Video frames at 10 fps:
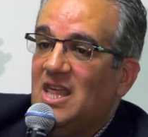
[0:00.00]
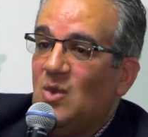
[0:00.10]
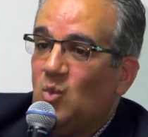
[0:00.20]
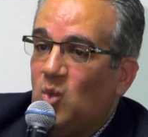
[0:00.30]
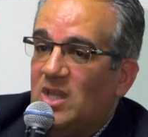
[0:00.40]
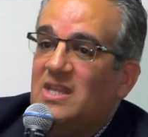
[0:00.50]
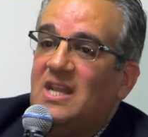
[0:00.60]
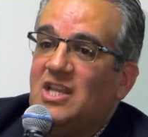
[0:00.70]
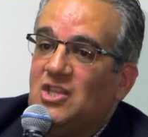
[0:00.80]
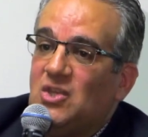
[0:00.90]
What did
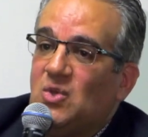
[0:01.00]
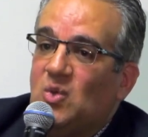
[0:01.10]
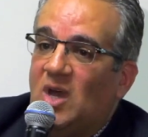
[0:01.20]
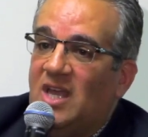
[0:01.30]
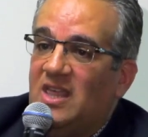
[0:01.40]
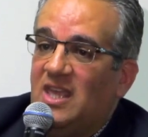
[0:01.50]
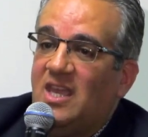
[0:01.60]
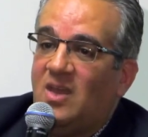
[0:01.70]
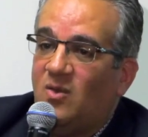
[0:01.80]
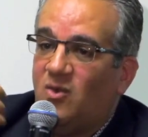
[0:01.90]
I do? I
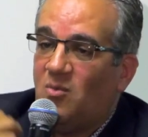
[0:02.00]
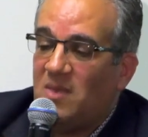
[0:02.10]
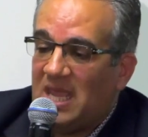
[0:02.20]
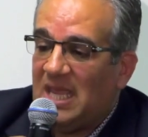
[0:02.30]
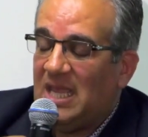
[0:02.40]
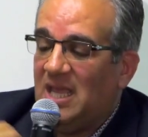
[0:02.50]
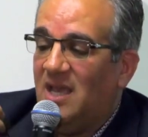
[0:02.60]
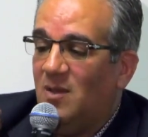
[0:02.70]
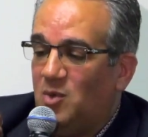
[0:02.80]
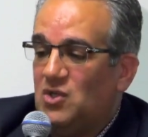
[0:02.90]
think for me
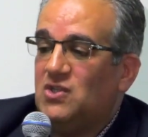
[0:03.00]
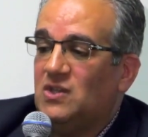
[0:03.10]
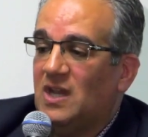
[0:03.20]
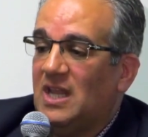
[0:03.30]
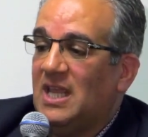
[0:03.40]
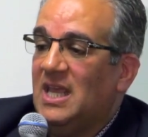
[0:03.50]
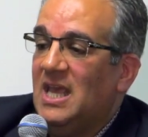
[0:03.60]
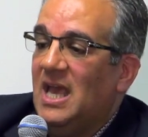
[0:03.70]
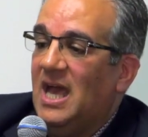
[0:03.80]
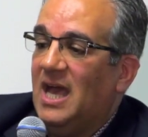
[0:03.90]
personally,
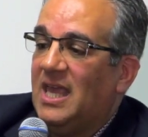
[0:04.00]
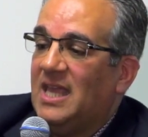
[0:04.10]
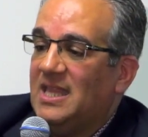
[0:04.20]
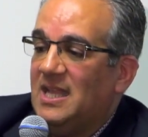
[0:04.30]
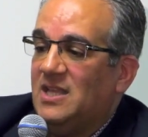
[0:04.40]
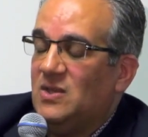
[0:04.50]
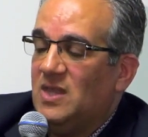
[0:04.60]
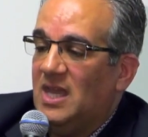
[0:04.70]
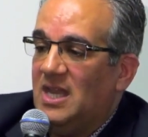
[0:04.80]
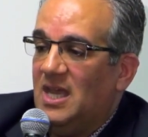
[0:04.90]
I can tell you
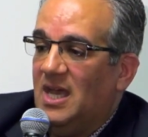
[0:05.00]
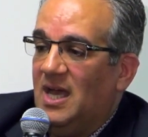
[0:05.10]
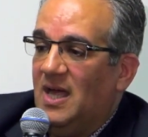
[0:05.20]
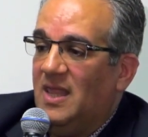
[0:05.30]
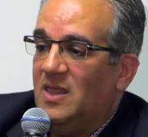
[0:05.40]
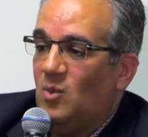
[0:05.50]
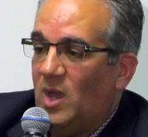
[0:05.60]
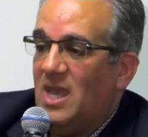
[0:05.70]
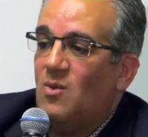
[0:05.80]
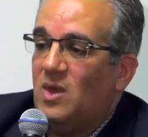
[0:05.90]
that the
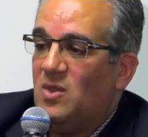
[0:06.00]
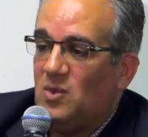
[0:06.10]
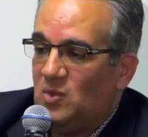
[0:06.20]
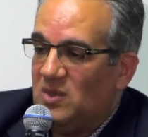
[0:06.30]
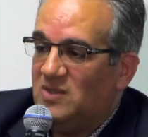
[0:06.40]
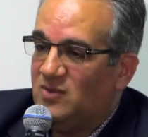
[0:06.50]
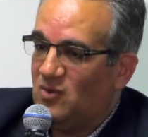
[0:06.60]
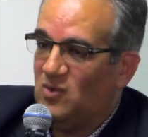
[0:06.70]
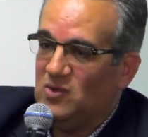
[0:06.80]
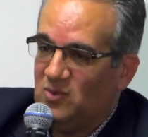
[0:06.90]
way I went through this, of
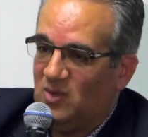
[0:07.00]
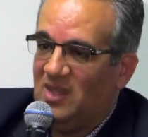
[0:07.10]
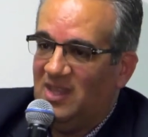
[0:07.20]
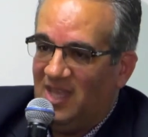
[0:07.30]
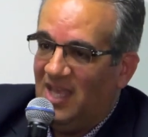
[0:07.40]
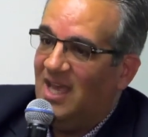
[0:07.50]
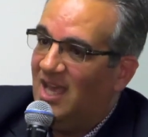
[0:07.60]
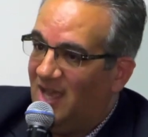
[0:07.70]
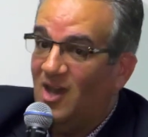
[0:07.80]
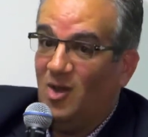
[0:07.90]
course, with
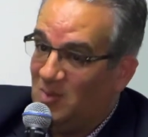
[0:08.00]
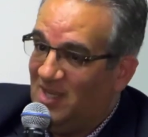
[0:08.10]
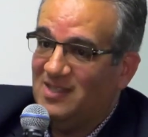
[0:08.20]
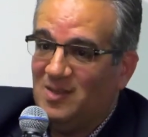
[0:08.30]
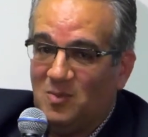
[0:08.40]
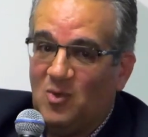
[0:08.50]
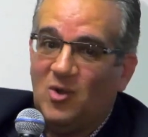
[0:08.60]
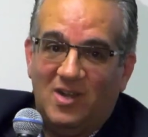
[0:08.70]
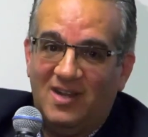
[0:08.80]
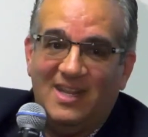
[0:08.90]
Omnia
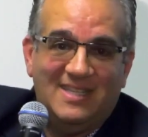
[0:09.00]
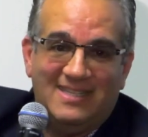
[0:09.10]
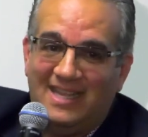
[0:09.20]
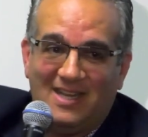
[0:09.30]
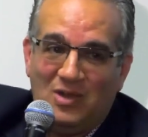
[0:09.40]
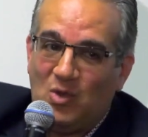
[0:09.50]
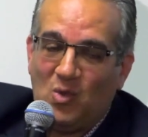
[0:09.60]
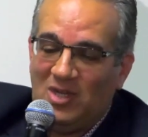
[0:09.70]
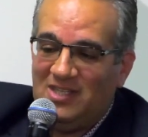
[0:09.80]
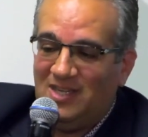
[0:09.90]
support, that's like no
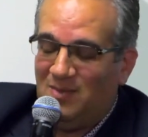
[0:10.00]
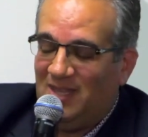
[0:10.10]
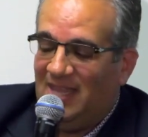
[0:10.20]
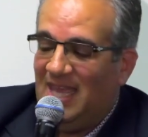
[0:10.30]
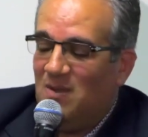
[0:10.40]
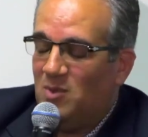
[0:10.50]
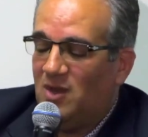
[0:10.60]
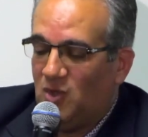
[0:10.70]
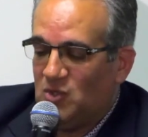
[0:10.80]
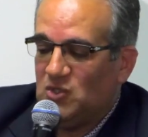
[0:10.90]
question about that,
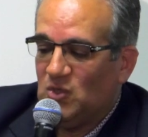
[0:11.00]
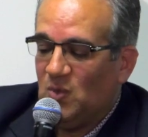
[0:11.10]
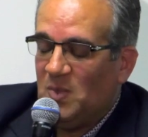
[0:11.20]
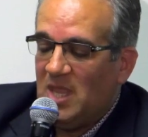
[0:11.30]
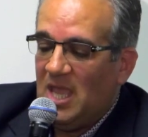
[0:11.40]
but also